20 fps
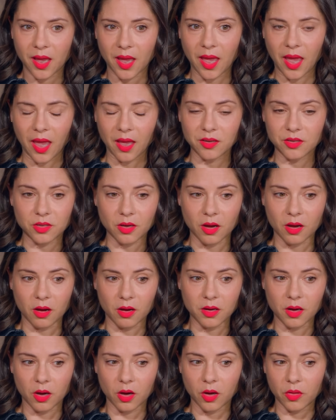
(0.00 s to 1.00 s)
And
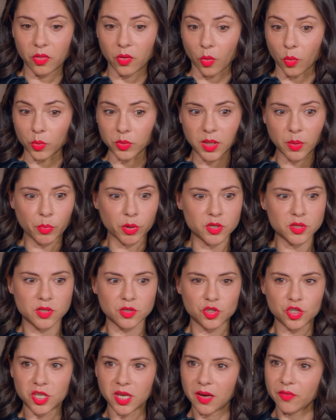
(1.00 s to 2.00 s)
the only person
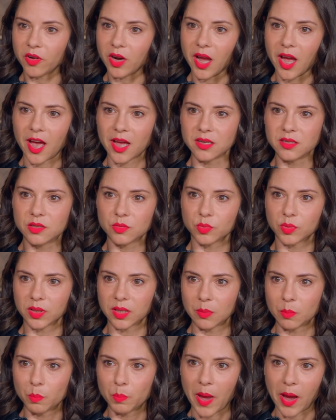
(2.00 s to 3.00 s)
she ever had to
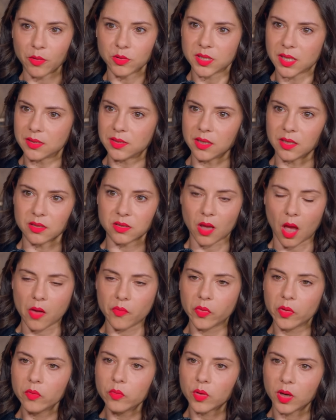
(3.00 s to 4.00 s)
really bounce ideas
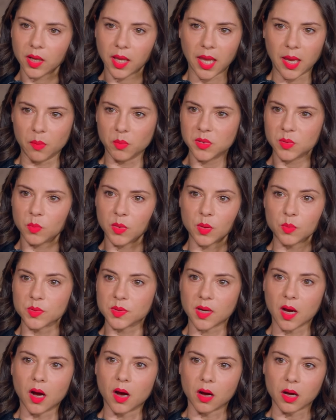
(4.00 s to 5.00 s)
off of when it came to me was
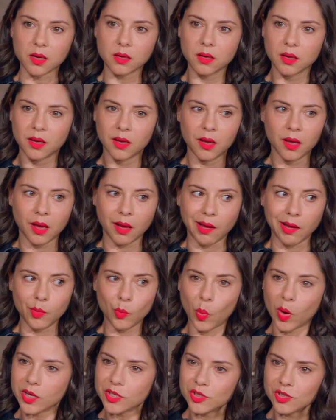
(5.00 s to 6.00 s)
gone. And
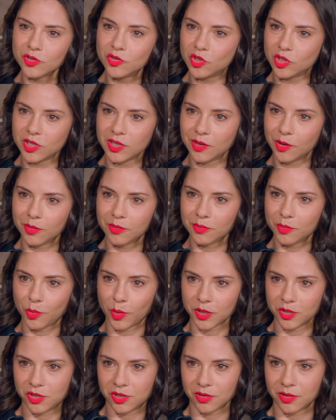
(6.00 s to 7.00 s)
why should she
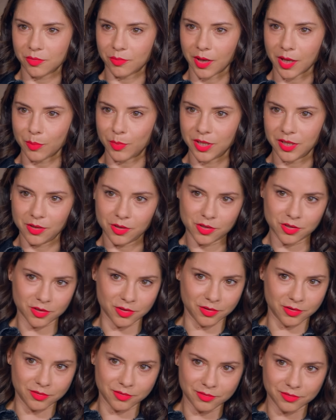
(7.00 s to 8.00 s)
question the
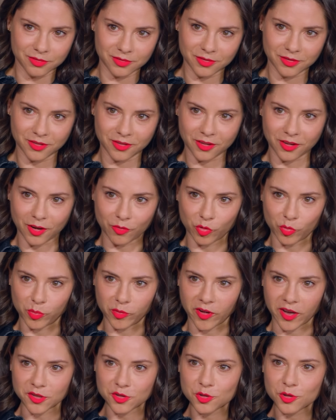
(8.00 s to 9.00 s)
recommendation of a
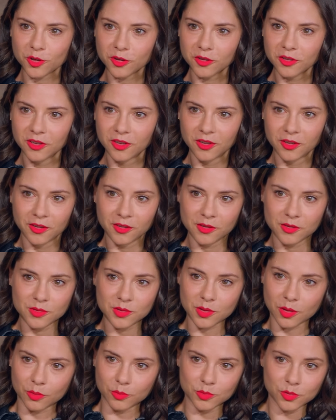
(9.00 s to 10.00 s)
professional. Mm-hmm.
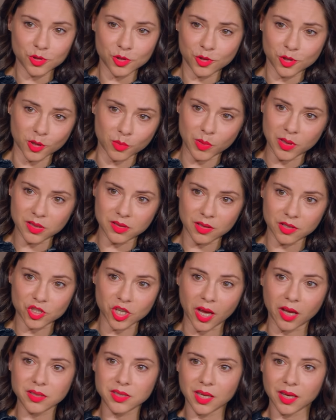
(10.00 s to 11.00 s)
So she took me to the child